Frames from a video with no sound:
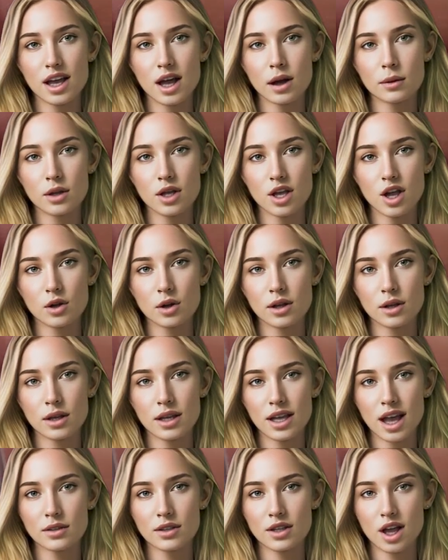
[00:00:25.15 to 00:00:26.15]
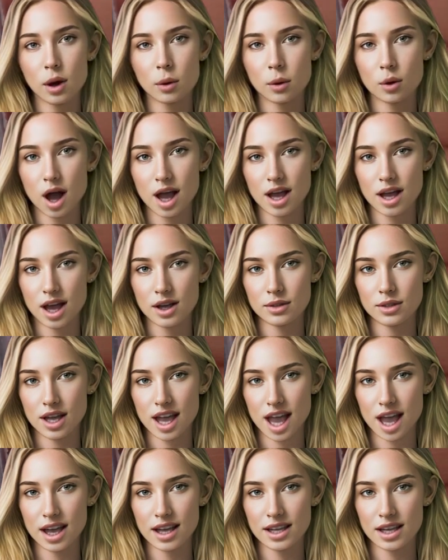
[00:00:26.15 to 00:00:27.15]
obscuring the left upright of
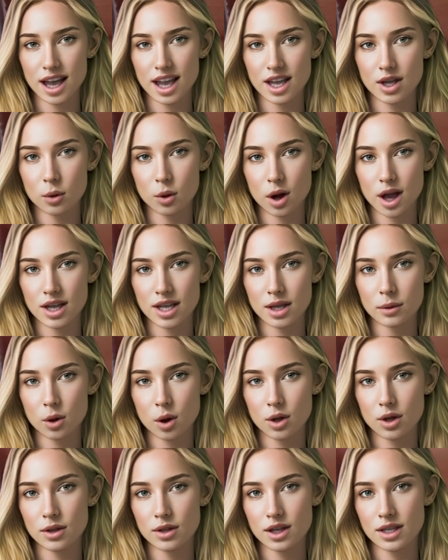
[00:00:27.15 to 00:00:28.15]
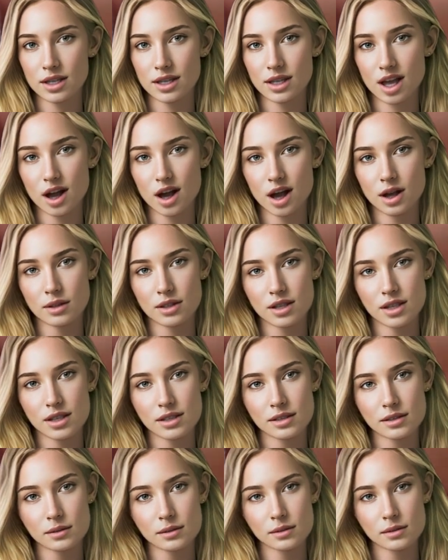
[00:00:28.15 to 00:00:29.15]
the N as well as both of its serifs.